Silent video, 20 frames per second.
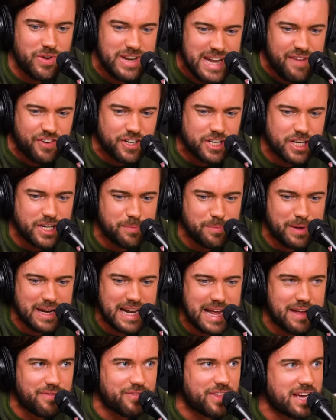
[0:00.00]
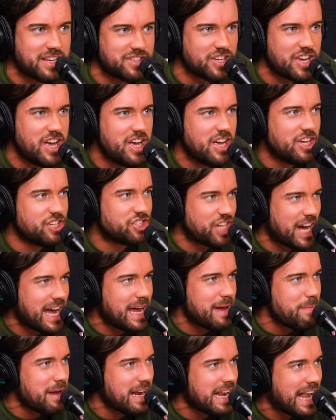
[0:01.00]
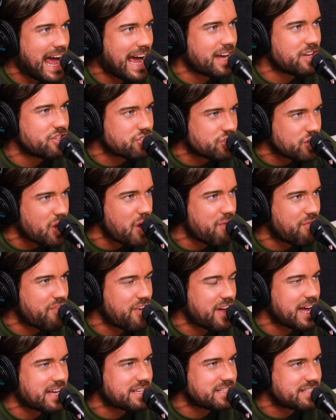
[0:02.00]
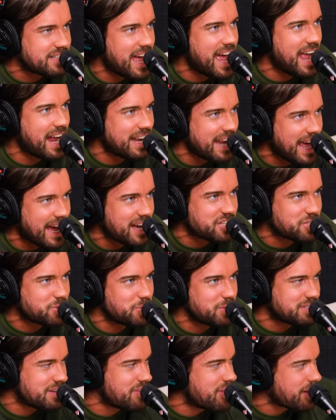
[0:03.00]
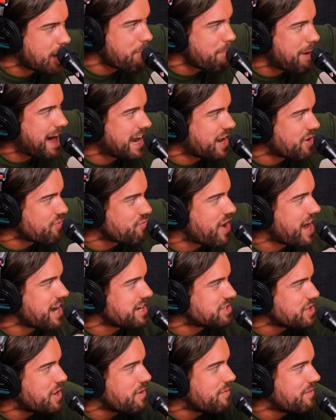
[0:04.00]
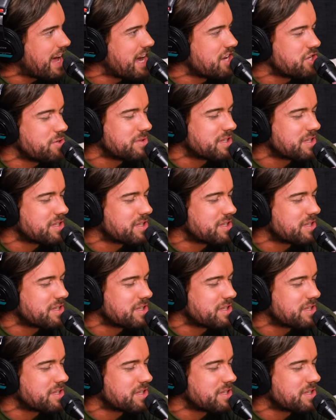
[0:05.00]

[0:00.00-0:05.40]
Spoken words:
never going to believe this. Jamie Laing and Sophie are staying next to us in the cabana right over there. She